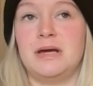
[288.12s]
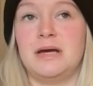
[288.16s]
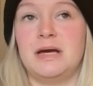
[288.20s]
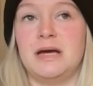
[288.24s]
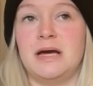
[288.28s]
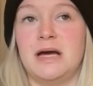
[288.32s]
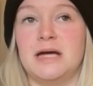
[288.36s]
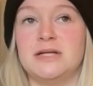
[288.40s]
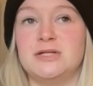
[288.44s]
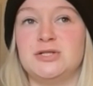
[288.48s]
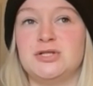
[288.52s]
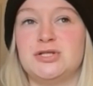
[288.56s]

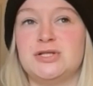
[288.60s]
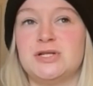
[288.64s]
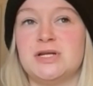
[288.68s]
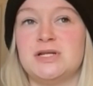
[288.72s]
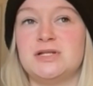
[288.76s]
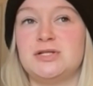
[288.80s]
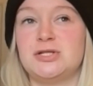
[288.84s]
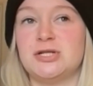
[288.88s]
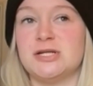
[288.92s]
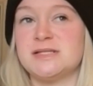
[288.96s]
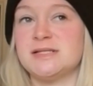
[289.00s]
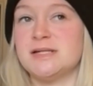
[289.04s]

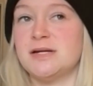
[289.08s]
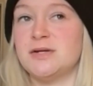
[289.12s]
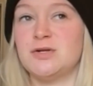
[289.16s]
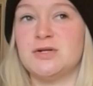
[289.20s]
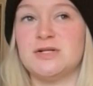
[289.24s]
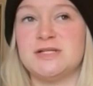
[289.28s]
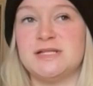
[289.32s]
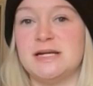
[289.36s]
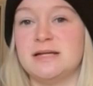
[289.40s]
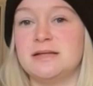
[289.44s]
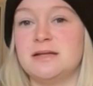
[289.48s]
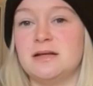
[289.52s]
to just
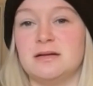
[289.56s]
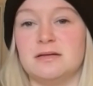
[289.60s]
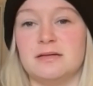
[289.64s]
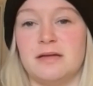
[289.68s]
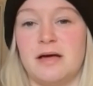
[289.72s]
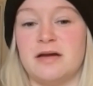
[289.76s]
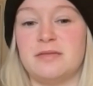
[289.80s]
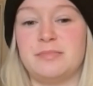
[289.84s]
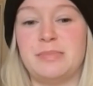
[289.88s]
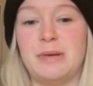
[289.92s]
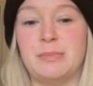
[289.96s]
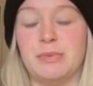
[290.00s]
understand that a
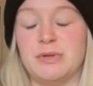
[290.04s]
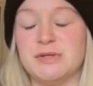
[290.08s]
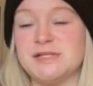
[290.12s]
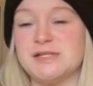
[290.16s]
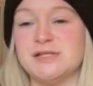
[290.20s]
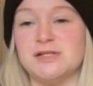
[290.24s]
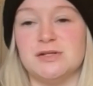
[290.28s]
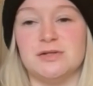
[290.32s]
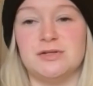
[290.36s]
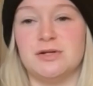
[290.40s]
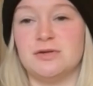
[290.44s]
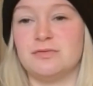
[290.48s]
lot of people
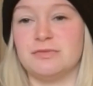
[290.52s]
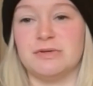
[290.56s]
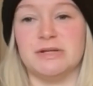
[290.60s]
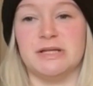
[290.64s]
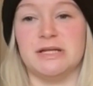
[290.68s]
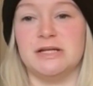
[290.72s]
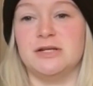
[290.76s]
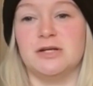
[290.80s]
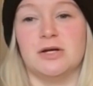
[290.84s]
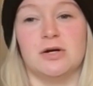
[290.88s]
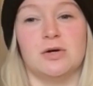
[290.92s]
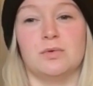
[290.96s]
still don't
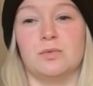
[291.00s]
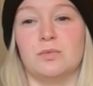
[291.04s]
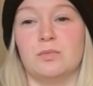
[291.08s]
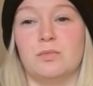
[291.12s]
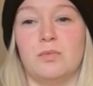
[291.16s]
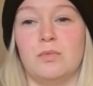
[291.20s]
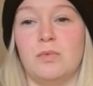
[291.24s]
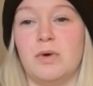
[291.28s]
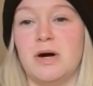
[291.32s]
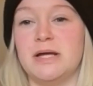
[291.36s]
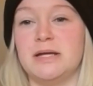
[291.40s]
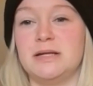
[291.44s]
really know
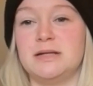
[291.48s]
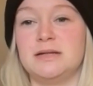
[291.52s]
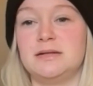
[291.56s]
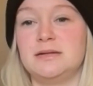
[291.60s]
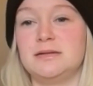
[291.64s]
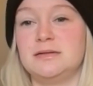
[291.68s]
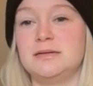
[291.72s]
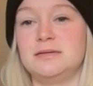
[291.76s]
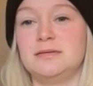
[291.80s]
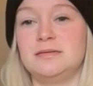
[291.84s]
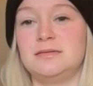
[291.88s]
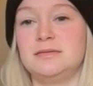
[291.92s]
what
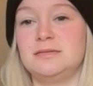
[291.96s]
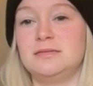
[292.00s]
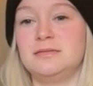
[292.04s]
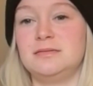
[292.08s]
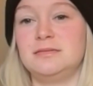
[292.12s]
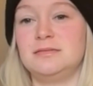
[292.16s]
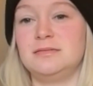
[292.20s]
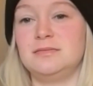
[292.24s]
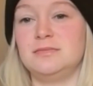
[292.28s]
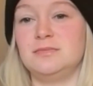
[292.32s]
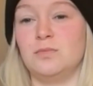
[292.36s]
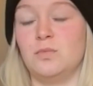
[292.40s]

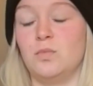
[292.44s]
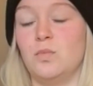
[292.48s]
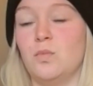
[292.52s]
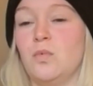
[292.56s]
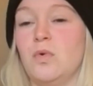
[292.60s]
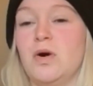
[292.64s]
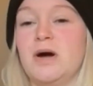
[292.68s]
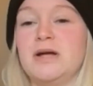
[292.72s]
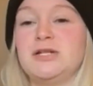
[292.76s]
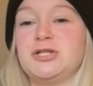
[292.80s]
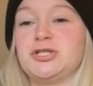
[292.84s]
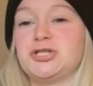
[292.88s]

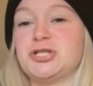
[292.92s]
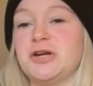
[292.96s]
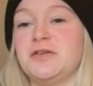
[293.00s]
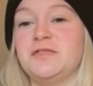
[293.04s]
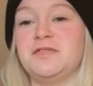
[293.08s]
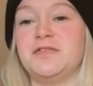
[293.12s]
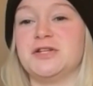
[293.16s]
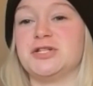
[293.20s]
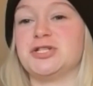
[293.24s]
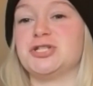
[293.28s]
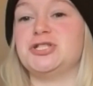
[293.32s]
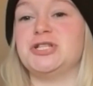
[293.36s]

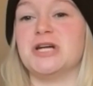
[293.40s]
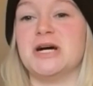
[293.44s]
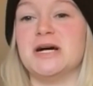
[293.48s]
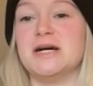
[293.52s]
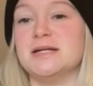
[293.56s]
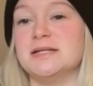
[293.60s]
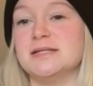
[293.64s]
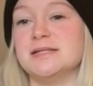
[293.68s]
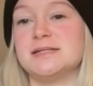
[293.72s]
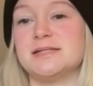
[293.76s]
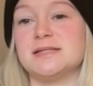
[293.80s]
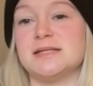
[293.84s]
shellfish
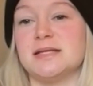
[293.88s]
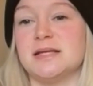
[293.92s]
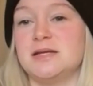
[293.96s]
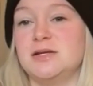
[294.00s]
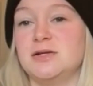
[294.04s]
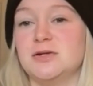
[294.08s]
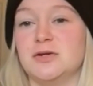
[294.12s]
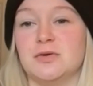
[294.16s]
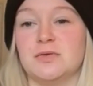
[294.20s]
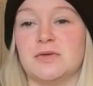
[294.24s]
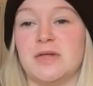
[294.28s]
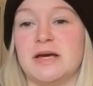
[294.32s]
does,
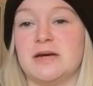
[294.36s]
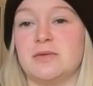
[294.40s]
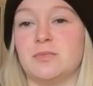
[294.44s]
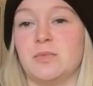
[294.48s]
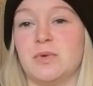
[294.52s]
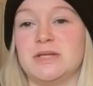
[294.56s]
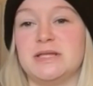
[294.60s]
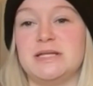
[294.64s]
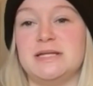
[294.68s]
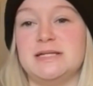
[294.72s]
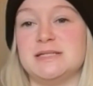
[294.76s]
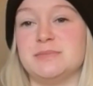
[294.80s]
like
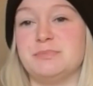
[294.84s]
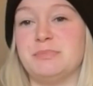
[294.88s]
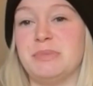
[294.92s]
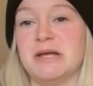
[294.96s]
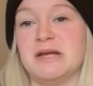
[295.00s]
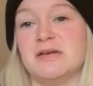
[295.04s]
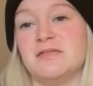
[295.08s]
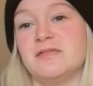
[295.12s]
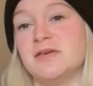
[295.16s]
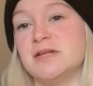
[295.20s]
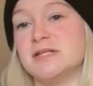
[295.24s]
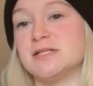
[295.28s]
what these
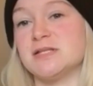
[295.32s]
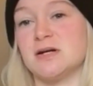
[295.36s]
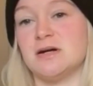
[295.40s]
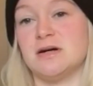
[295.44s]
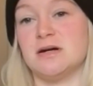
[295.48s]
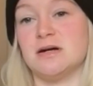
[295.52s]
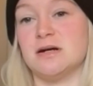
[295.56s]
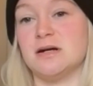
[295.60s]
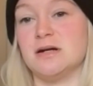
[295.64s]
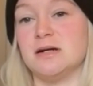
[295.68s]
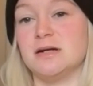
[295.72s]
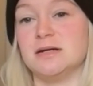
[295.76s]
benefits
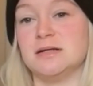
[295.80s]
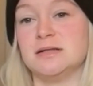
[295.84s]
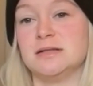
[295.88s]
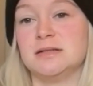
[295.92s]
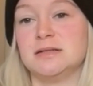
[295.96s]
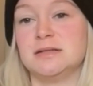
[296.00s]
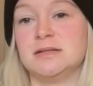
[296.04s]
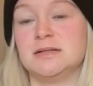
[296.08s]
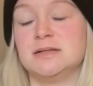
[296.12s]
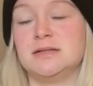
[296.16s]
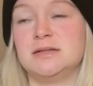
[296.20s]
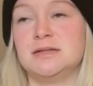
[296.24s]
are
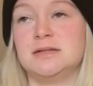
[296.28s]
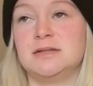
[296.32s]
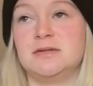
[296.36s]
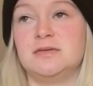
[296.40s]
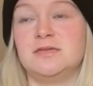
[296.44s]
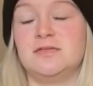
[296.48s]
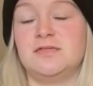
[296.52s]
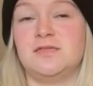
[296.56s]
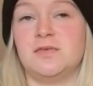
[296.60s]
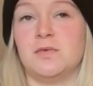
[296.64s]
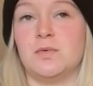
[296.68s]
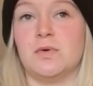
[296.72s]

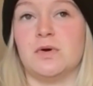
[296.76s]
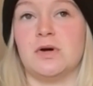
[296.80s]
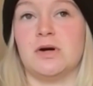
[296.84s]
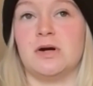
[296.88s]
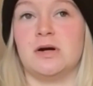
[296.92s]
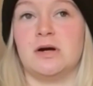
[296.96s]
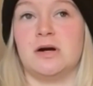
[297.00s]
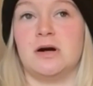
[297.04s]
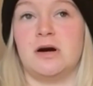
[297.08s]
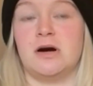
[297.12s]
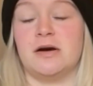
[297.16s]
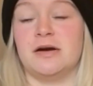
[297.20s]

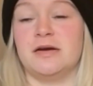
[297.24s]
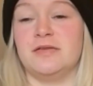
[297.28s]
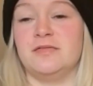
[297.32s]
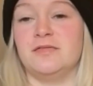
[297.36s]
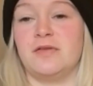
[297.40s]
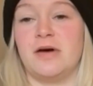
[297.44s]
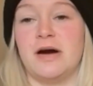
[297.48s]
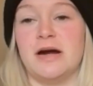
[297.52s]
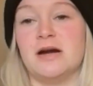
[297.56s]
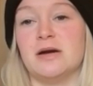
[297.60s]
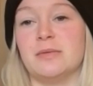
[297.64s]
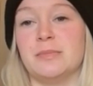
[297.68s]
for our
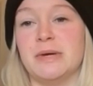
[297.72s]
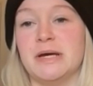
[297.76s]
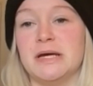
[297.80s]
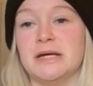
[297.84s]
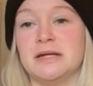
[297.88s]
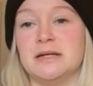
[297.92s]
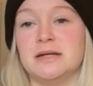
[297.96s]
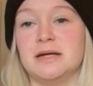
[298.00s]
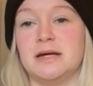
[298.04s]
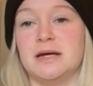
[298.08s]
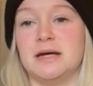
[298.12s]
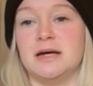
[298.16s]

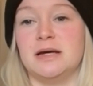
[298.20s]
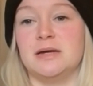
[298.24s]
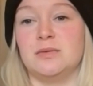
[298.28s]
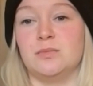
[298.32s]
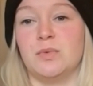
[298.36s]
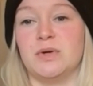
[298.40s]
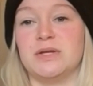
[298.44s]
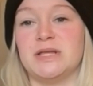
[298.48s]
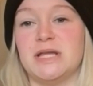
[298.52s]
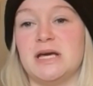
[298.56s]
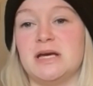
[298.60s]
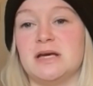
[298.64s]
environment and
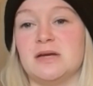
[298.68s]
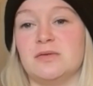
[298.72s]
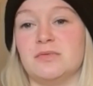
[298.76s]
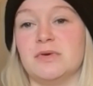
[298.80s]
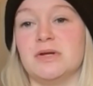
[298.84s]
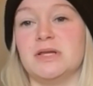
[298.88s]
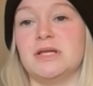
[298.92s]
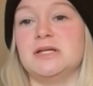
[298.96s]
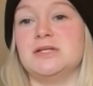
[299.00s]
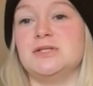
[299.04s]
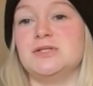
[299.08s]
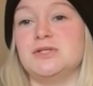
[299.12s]
what they can
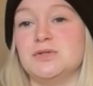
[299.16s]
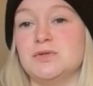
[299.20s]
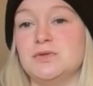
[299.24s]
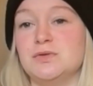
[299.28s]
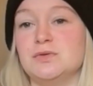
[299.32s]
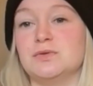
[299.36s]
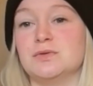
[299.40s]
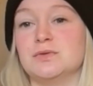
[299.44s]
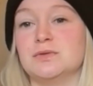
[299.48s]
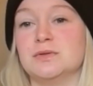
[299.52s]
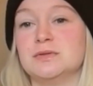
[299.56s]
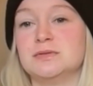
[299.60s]
really
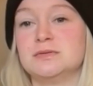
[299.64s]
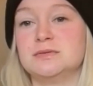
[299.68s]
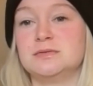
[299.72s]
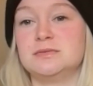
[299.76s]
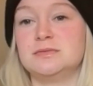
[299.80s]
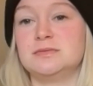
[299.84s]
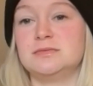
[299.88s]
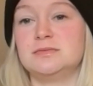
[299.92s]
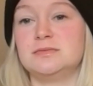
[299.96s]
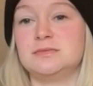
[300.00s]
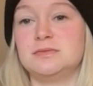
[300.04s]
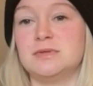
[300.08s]
do
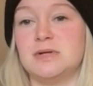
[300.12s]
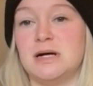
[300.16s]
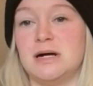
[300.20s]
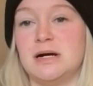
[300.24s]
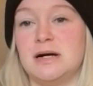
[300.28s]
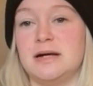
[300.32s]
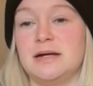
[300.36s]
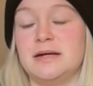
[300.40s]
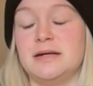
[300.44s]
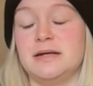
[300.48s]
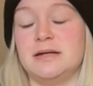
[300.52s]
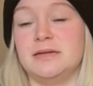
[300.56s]

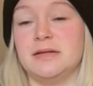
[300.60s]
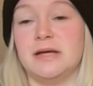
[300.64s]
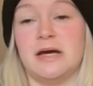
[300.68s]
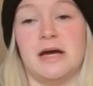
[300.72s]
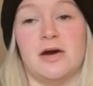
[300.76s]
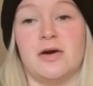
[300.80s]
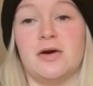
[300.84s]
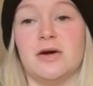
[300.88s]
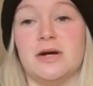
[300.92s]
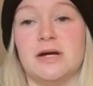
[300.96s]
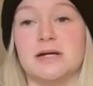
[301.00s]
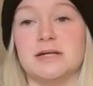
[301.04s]
in the
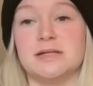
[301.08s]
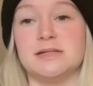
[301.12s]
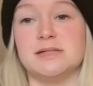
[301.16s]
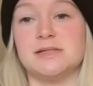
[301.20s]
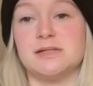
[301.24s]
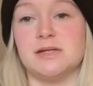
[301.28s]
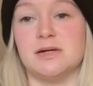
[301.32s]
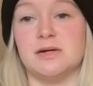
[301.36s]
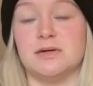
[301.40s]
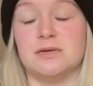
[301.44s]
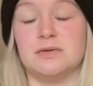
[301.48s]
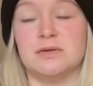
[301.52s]
areas.
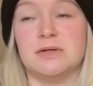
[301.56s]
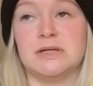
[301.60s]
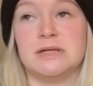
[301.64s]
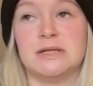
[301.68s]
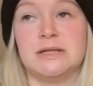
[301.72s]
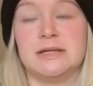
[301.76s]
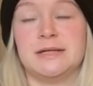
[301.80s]
So